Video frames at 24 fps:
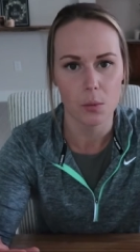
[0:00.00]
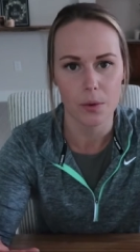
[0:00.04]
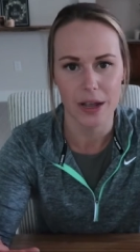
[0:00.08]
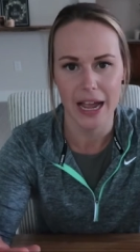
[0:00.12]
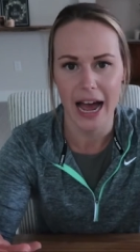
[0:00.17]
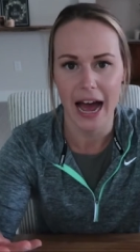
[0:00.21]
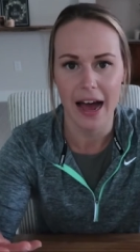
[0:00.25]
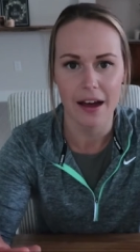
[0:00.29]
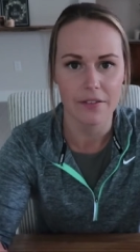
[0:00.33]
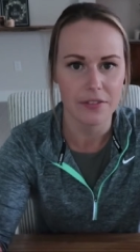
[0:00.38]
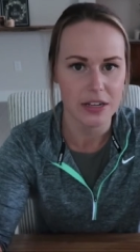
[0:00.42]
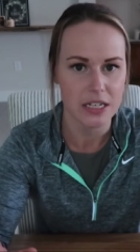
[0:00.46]
We
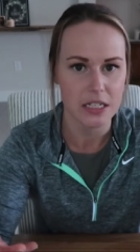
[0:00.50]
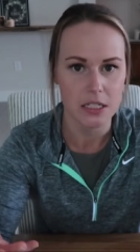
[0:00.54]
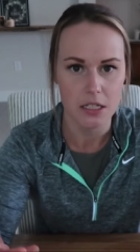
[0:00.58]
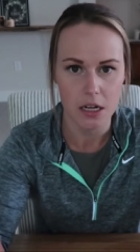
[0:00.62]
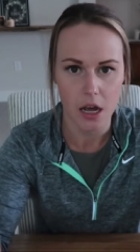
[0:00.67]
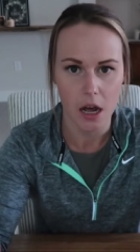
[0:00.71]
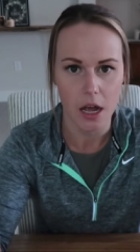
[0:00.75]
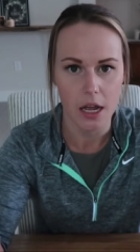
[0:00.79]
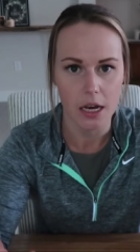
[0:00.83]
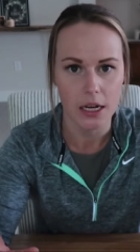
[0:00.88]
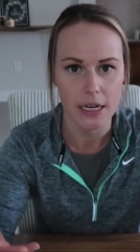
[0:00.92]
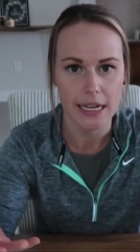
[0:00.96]
haven't
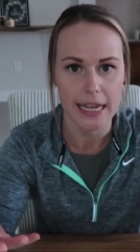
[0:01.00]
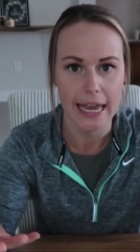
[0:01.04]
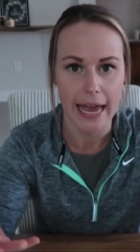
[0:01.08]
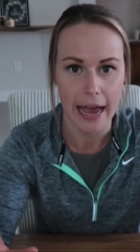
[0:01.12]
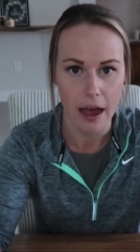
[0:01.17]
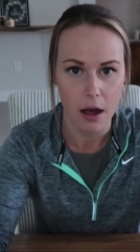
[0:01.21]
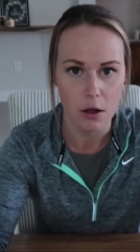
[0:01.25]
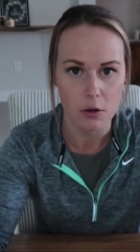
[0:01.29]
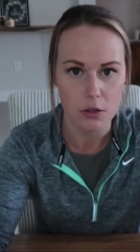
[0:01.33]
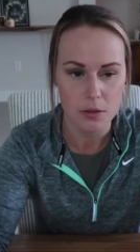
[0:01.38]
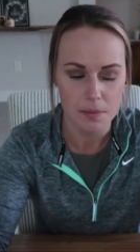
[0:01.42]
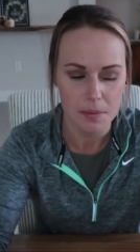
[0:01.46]
done
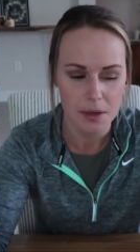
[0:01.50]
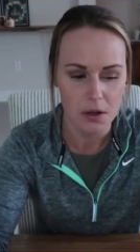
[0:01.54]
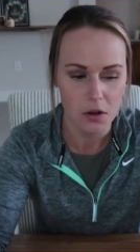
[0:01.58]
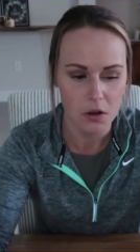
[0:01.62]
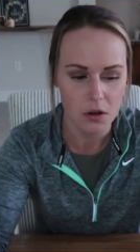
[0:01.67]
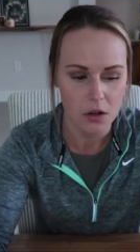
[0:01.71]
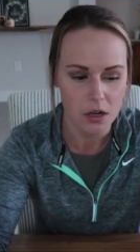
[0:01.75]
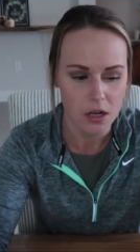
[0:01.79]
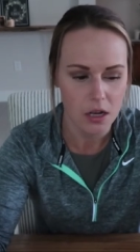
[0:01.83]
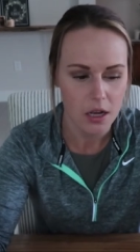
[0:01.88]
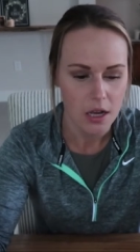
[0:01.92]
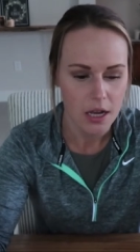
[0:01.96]
cow's
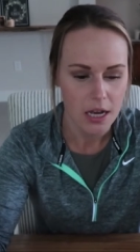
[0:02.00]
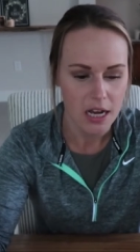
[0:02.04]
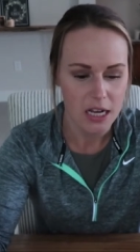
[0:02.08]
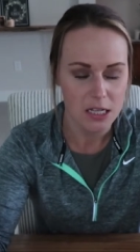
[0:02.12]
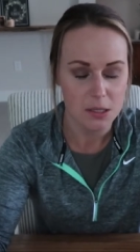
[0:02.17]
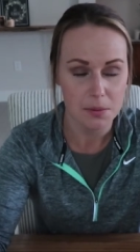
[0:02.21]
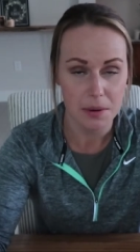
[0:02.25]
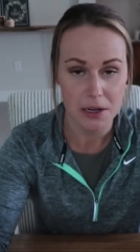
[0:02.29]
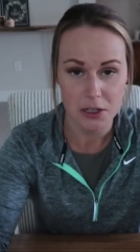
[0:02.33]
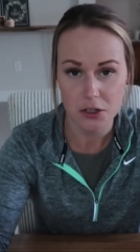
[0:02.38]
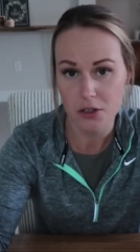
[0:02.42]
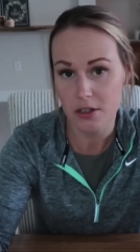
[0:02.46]
milk
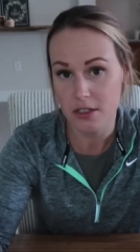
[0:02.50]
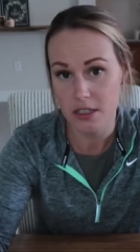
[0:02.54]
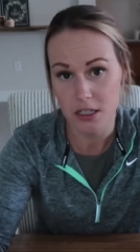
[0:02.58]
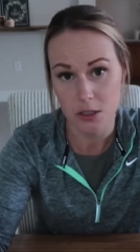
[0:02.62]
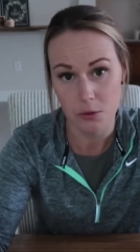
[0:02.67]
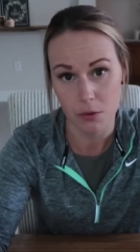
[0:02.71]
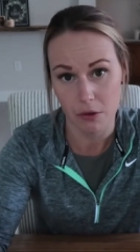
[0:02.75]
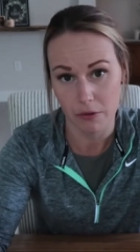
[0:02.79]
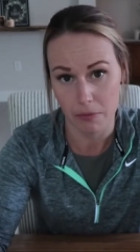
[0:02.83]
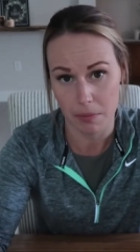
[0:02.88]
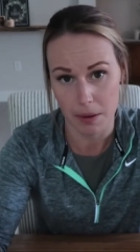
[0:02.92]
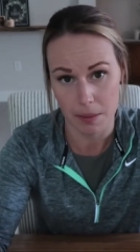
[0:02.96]
especially
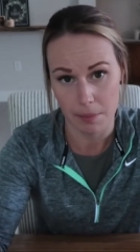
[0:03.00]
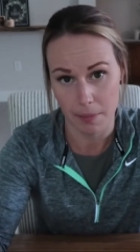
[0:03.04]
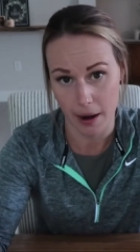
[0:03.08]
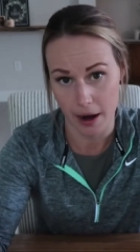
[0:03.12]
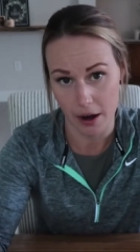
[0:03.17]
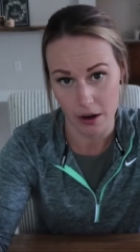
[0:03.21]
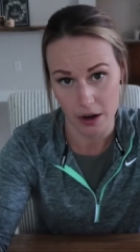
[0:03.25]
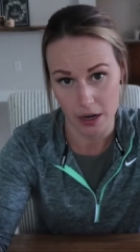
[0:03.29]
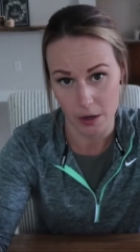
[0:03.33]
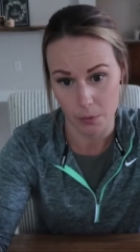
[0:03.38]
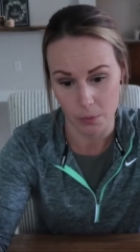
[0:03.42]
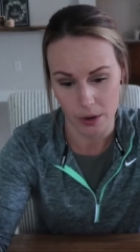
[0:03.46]
since we've been
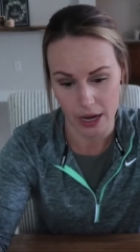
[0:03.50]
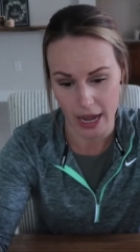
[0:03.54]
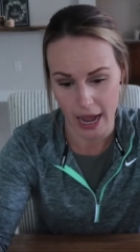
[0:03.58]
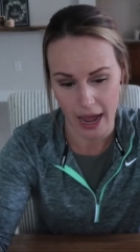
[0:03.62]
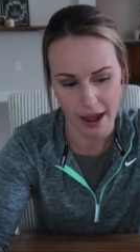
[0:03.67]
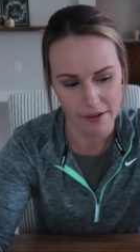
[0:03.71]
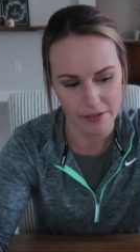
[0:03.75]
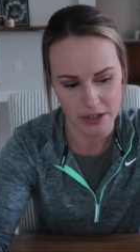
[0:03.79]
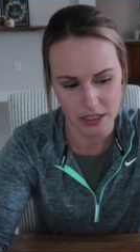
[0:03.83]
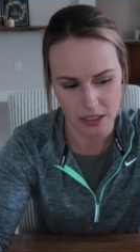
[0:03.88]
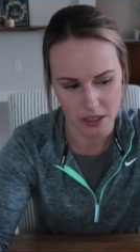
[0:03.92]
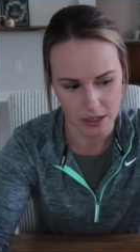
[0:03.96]
married, we
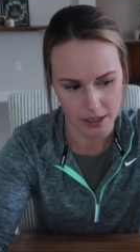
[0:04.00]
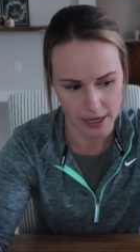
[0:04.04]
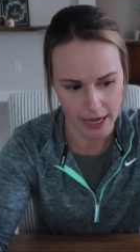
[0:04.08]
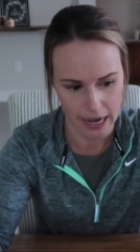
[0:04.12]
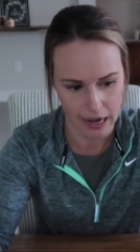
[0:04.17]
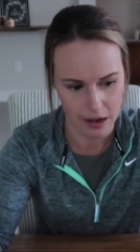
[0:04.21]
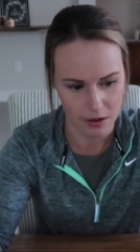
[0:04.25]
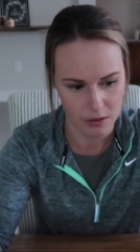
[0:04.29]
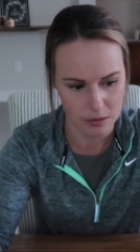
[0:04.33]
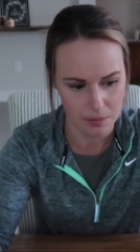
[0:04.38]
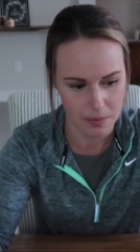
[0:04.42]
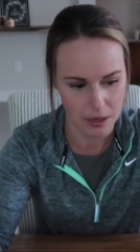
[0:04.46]
haven't done
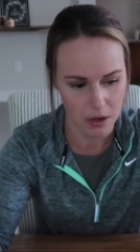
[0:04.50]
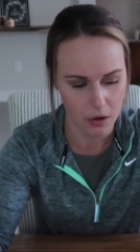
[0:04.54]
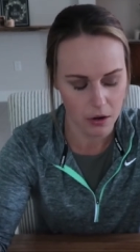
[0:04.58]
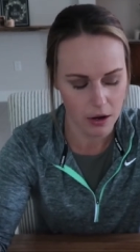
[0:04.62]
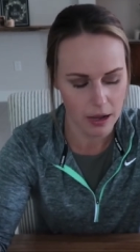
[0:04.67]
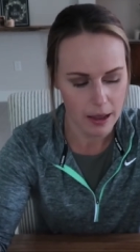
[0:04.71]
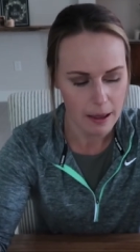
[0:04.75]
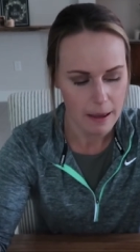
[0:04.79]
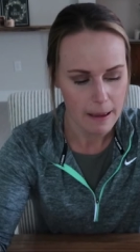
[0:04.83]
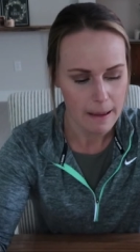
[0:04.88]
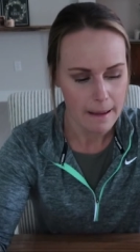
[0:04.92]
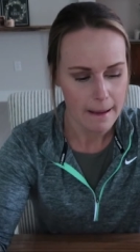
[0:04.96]
cow's milk
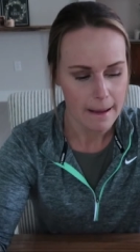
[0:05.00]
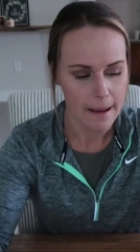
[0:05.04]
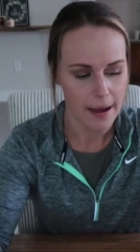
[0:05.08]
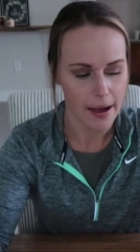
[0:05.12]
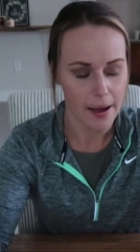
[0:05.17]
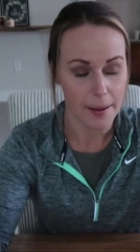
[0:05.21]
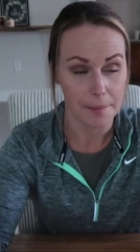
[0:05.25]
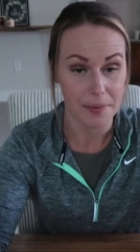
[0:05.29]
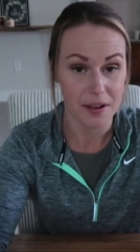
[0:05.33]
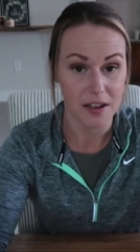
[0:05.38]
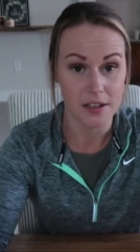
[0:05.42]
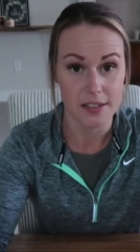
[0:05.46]

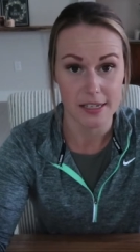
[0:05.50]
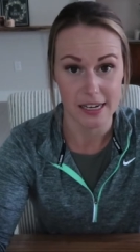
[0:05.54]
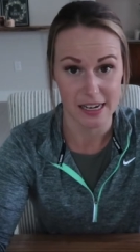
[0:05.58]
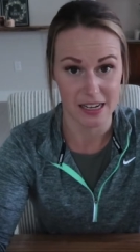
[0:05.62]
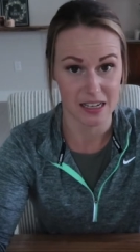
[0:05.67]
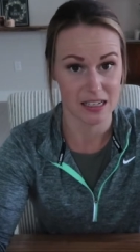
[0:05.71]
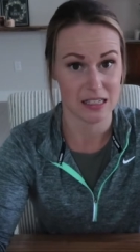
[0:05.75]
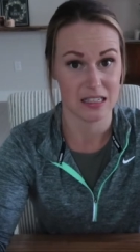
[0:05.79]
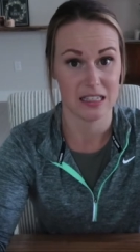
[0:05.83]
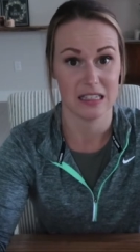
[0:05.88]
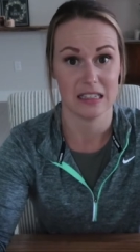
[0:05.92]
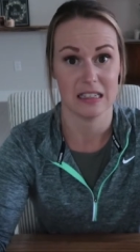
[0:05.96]
uh, because it
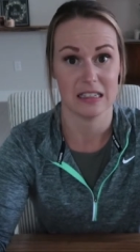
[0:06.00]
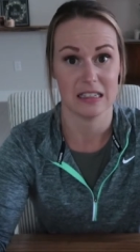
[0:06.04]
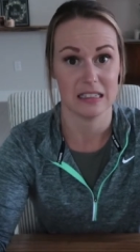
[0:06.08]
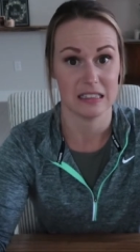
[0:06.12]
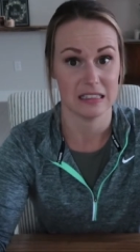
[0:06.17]
is